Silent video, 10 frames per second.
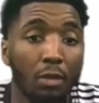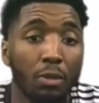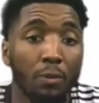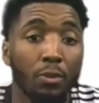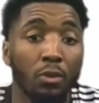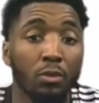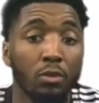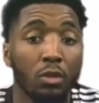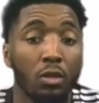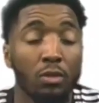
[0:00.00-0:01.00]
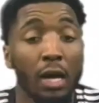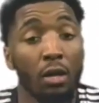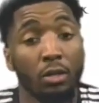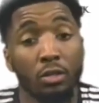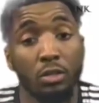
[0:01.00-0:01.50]
I think people, you know,
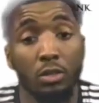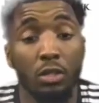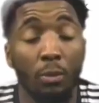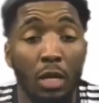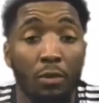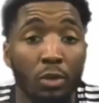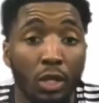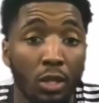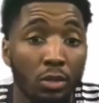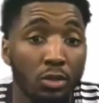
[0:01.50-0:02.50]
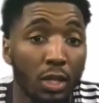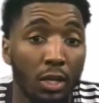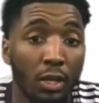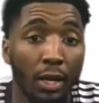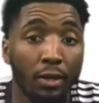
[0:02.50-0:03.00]
not only just in Utah, but everywhere need to
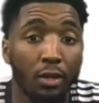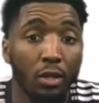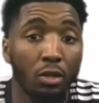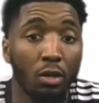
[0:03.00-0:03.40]
understand that,